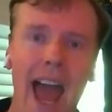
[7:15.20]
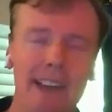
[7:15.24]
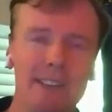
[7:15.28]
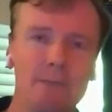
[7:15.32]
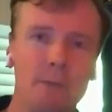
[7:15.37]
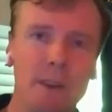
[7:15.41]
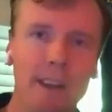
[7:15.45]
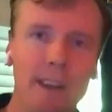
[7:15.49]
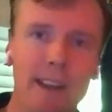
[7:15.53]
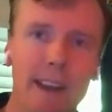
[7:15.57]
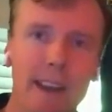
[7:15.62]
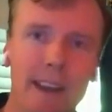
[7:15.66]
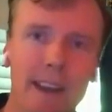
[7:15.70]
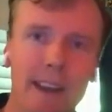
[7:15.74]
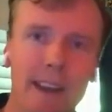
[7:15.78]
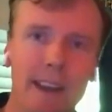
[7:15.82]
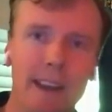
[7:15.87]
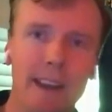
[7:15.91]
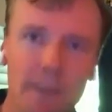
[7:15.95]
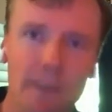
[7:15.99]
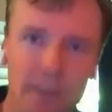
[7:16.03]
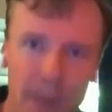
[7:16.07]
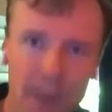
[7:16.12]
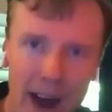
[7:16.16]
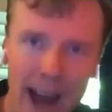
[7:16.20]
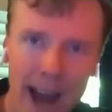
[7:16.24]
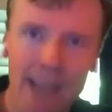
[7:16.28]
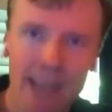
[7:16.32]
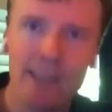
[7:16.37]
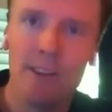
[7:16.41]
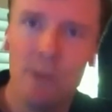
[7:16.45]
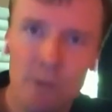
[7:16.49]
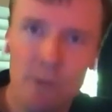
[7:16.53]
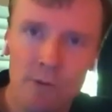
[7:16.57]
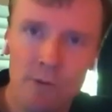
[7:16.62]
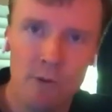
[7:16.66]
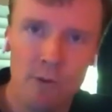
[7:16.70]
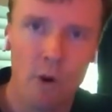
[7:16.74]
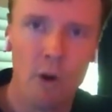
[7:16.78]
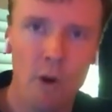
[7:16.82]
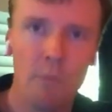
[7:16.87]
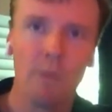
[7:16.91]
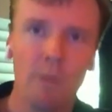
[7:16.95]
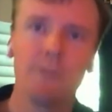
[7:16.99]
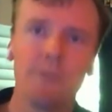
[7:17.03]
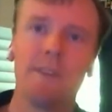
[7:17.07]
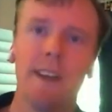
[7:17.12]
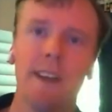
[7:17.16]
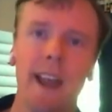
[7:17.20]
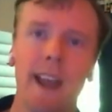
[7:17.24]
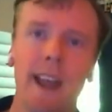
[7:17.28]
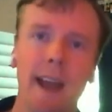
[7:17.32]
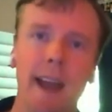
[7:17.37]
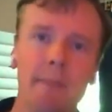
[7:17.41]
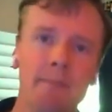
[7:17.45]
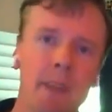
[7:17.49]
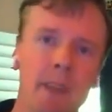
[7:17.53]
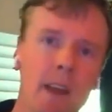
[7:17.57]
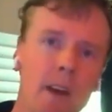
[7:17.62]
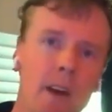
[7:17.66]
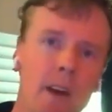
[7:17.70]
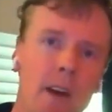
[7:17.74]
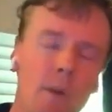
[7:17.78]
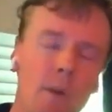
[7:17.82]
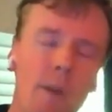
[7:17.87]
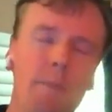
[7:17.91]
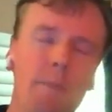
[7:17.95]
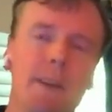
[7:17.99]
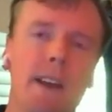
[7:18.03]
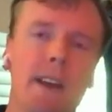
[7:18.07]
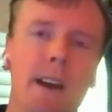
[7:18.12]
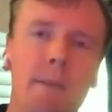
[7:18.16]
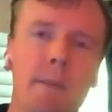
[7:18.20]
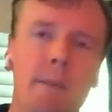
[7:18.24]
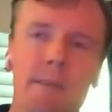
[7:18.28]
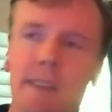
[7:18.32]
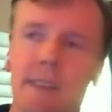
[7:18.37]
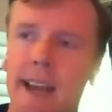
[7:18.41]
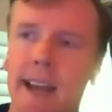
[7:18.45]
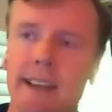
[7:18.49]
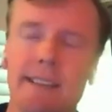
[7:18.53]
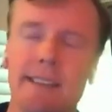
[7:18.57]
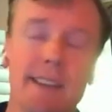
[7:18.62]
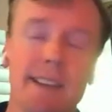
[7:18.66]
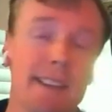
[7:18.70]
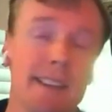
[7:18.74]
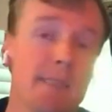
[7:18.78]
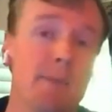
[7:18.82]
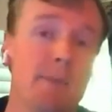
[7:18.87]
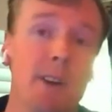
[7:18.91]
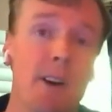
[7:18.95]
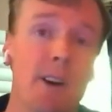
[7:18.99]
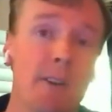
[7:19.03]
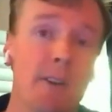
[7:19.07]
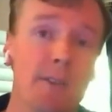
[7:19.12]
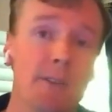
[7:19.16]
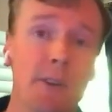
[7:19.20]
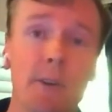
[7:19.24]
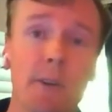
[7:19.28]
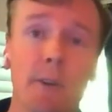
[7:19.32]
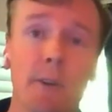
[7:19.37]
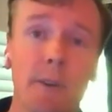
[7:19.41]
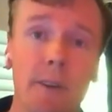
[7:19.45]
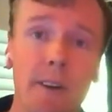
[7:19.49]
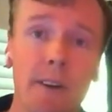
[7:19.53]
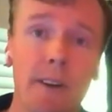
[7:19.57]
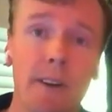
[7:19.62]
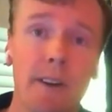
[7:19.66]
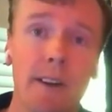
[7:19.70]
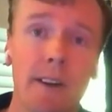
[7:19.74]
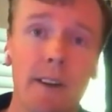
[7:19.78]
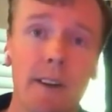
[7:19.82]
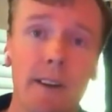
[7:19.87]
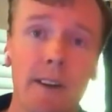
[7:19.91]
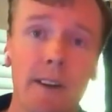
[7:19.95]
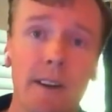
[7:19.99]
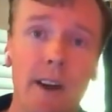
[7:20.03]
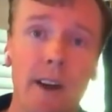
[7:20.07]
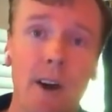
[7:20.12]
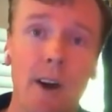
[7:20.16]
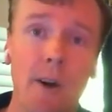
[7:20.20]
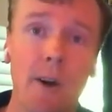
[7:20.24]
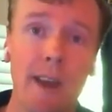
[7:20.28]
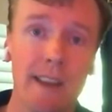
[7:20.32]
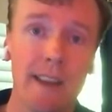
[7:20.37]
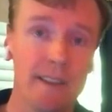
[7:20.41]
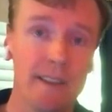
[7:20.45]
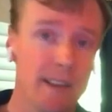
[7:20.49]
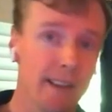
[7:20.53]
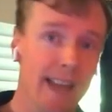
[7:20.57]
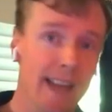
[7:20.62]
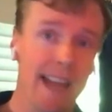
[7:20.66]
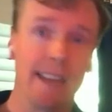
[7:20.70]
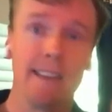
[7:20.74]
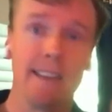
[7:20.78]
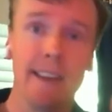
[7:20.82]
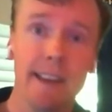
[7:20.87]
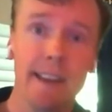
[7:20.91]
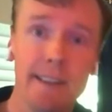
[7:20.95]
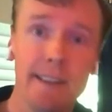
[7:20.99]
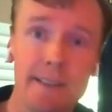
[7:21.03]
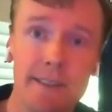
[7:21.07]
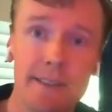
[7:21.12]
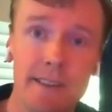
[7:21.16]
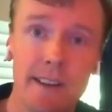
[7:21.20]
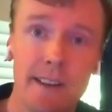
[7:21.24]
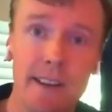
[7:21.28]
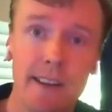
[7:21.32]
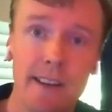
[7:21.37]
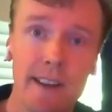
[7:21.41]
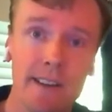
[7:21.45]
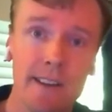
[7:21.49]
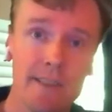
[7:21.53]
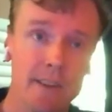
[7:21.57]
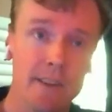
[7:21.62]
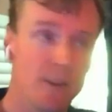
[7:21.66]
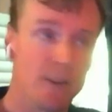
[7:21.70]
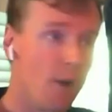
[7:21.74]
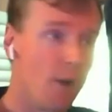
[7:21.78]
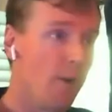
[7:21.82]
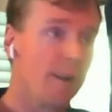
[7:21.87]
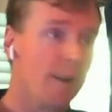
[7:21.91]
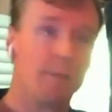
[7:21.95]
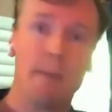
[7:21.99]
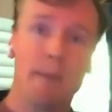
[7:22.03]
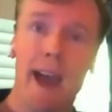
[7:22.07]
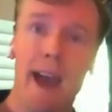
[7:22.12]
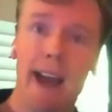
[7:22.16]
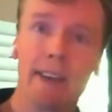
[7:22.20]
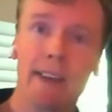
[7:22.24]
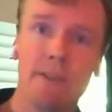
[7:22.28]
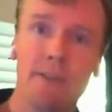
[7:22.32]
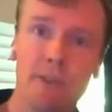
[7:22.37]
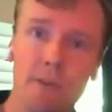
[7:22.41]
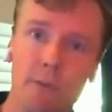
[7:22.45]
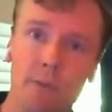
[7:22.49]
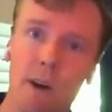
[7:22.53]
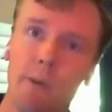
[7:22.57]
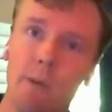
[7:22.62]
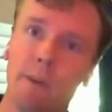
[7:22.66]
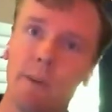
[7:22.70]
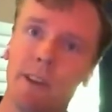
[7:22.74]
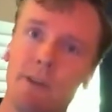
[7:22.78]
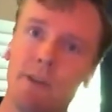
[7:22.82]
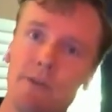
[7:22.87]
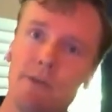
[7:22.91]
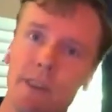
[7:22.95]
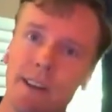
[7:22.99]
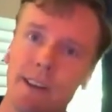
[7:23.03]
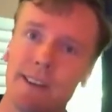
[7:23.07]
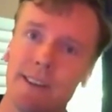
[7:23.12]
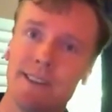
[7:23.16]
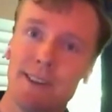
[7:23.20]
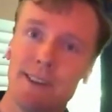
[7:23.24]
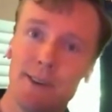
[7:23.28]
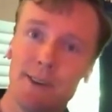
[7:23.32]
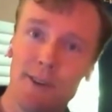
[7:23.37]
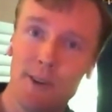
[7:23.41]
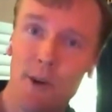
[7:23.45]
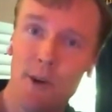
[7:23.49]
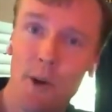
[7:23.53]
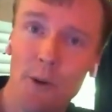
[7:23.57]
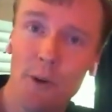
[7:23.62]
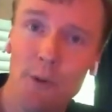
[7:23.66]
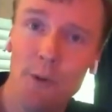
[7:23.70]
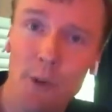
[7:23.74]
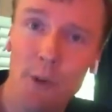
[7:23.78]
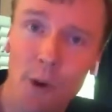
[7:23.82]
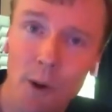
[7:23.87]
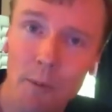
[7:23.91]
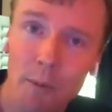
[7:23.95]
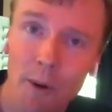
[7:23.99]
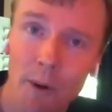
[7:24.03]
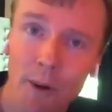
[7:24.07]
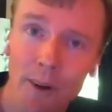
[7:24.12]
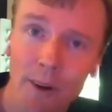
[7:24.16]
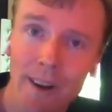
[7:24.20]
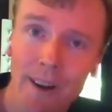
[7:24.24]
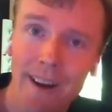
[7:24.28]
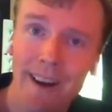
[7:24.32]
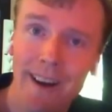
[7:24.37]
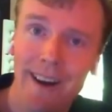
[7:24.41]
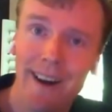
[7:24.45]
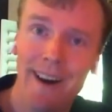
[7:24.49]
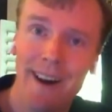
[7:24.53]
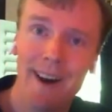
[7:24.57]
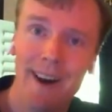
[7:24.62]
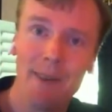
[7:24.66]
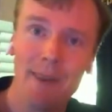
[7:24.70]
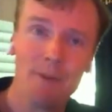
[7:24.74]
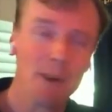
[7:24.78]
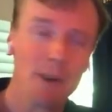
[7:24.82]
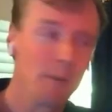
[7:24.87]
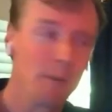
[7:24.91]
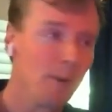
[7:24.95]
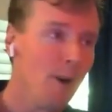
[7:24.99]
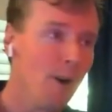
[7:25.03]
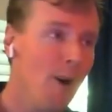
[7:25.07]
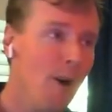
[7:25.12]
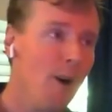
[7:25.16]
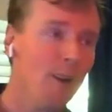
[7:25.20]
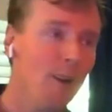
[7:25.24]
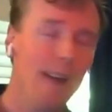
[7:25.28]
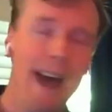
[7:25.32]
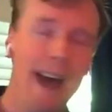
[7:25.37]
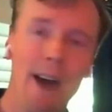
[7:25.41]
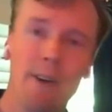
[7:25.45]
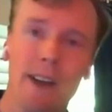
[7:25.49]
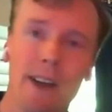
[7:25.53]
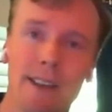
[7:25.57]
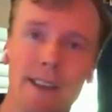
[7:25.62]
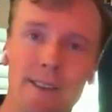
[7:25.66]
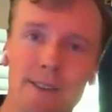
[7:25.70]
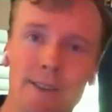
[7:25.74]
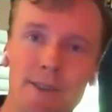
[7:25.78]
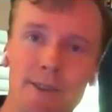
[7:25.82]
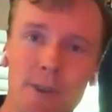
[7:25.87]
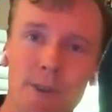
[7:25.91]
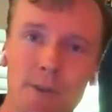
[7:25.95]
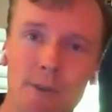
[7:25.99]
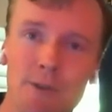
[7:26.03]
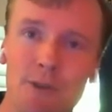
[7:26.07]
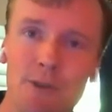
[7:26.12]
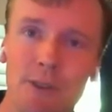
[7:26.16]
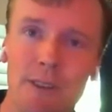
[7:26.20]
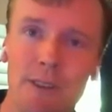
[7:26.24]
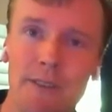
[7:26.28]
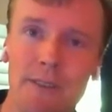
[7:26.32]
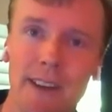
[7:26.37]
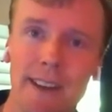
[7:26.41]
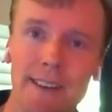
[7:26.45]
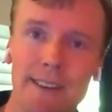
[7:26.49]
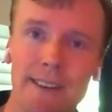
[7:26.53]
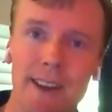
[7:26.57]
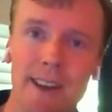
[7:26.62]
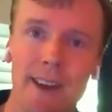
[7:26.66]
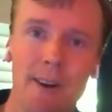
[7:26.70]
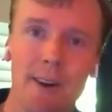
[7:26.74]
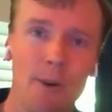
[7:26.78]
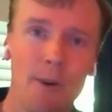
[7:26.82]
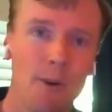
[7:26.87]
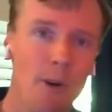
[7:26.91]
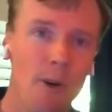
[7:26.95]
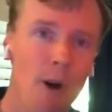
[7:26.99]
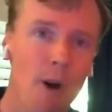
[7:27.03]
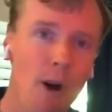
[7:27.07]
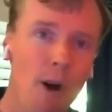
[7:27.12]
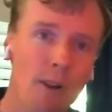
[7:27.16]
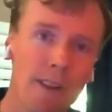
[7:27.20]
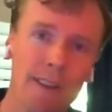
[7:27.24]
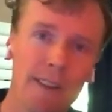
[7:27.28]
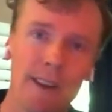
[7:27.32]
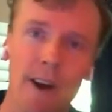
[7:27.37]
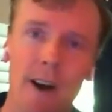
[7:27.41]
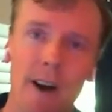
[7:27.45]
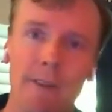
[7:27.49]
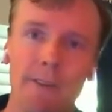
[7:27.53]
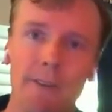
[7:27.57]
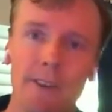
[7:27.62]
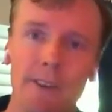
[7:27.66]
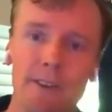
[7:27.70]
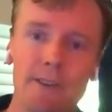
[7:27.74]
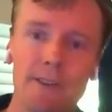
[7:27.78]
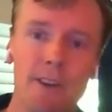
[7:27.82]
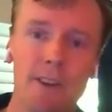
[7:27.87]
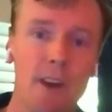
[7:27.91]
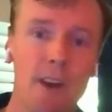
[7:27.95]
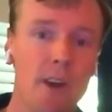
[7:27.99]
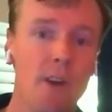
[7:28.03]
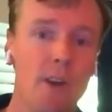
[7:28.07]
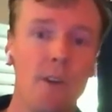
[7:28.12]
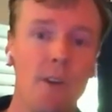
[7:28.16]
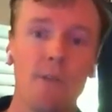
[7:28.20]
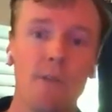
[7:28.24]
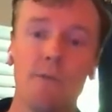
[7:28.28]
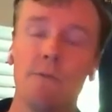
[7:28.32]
As we define the new normal today, what becomes the next thing that we all do? Now, is it like this? Is it going back to what we used to consider the old normal, where we're all out at the social event or all in the office?